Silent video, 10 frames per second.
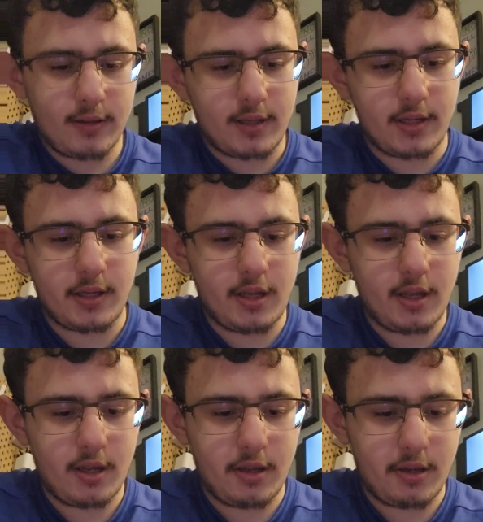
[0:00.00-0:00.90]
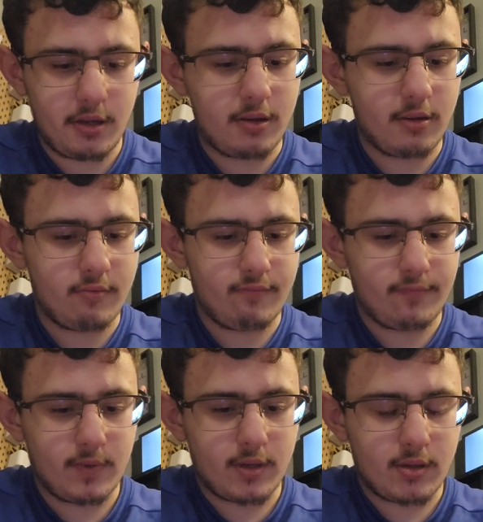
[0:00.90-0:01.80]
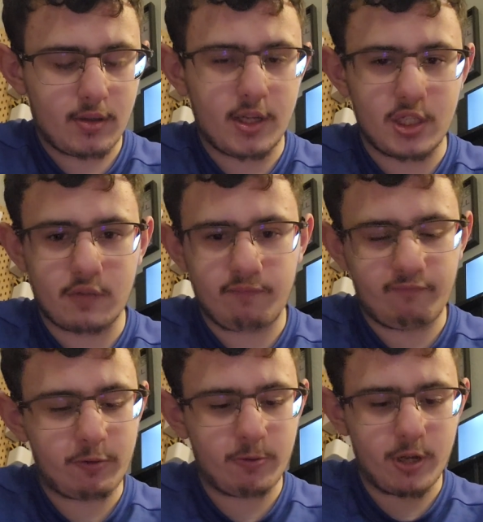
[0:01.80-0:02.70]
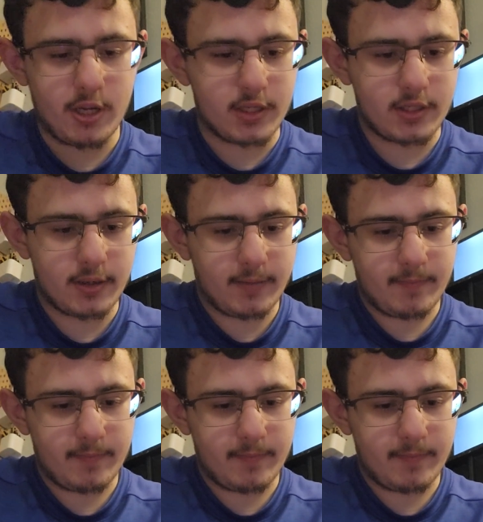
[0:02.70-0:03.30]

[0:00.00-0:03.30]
these few days.